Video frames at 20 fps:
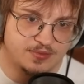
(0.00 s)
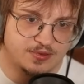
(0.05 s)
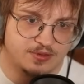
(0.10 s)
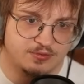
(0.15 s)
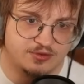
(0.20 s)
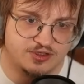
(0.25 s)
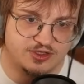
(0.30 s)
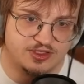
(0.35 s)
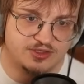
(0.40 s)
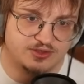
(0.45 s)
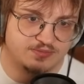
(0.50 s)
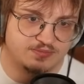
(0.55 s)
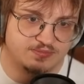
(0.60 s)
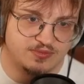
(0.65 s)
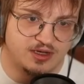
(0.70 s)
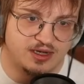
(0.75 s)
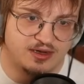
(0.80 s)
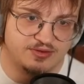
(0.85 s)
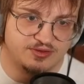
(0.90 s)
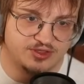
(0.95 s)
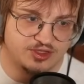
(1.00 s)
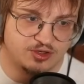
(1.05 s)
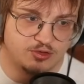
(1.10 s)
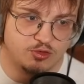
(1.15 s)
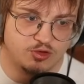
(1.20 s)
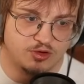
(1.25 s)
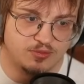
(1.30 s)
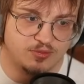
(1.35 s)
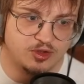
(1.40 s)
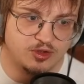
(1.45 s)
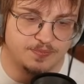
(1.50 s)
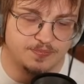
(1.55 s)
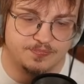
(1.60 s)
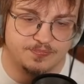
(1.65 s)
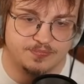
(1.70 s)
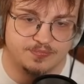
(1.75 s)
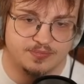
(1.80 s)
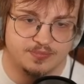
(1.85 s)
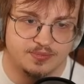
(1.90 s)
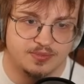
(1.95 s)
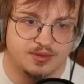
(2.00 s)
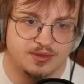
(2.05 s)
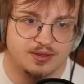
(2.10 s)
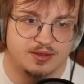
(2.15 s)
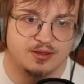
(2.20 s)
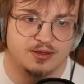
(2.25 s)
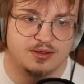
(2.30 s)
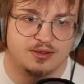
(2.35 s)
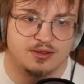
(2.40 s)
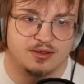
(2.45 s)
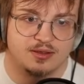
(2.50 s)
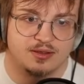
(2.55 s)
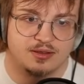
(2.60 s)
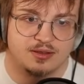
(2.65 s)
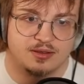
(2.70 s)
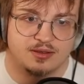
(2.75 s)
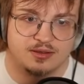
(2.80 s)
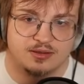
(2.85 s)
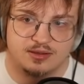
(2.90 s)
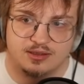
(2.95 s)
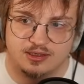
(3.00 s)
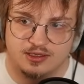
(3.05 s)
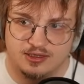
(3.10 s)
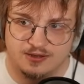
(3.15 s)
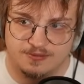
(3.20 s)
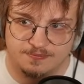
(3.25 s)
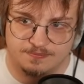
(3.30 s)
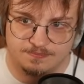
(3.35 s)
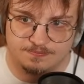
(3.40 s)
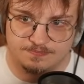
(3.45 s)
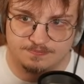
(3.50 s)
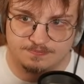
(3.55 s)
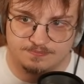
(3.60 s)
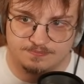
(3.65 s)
which is obviously horrible. Um,